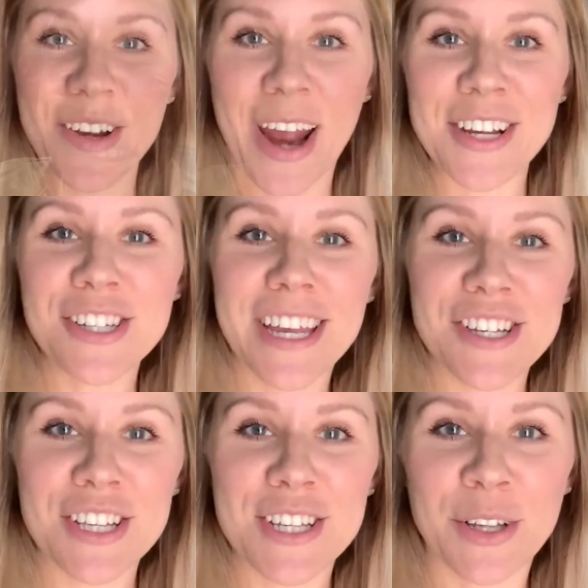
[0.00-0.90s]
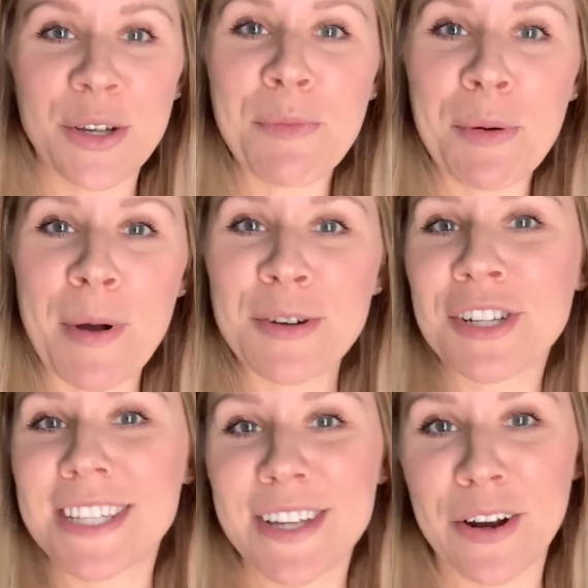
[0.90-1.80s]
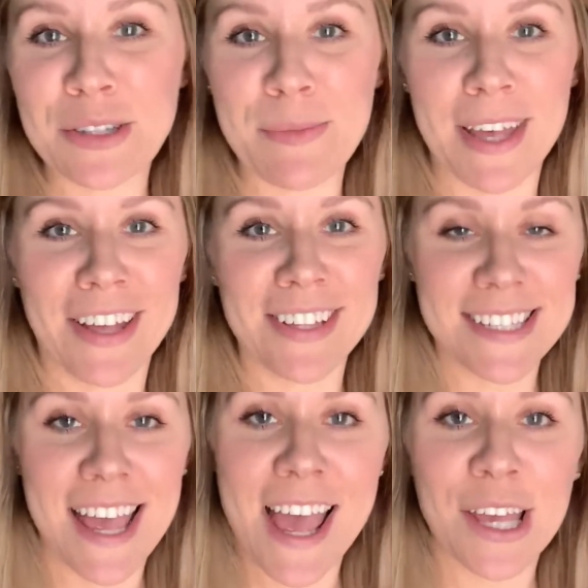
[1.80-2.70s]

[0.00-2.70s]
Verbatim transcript: Congratulations Great on your things promotion, are in Sergeant store Mills. for you.